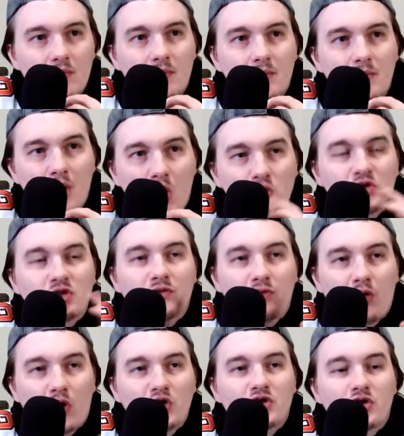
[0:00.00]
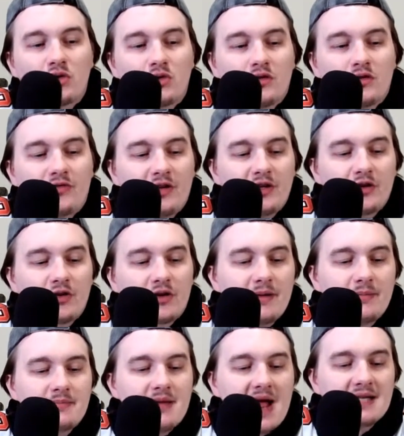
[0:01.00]
Most versatile defender
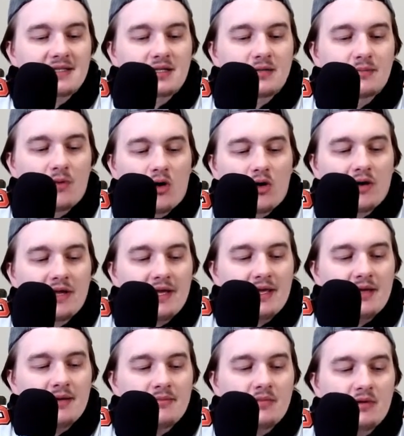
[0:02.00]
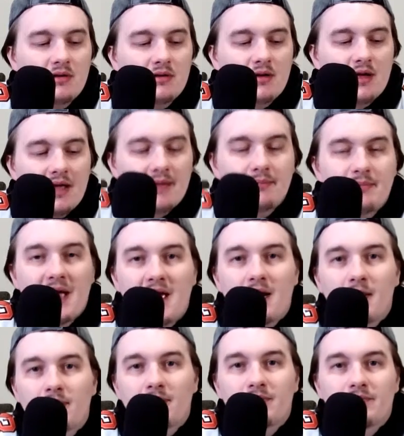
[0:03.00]
in basketball, him and
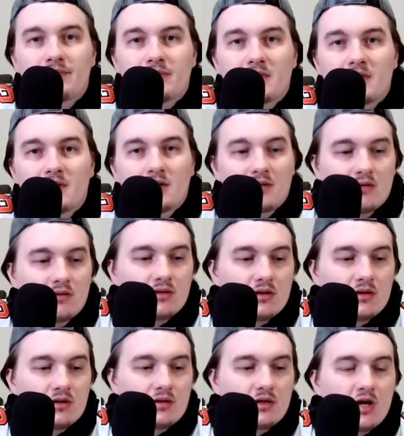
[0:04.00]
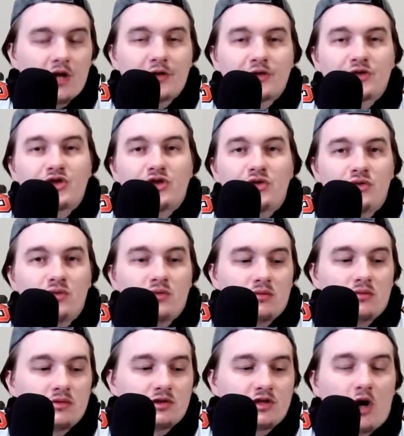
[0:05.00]
Bam. The other
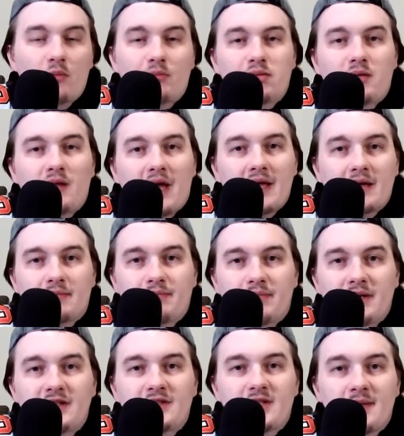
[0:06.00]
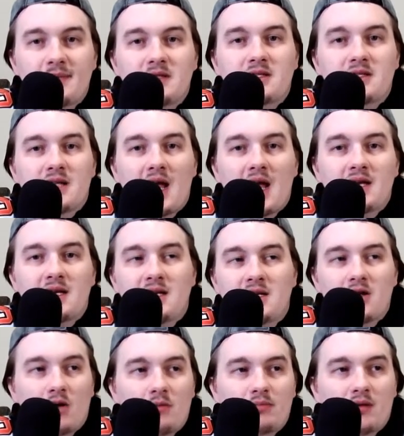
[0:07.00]
two don't play. Ben Simmons and
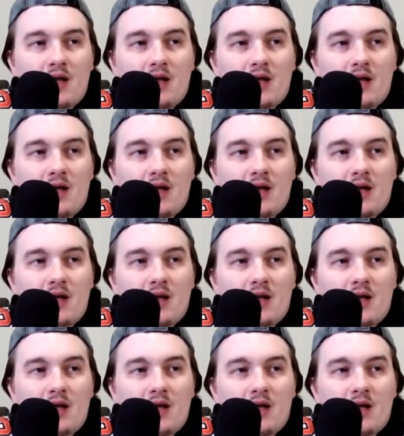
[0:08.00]
AD don't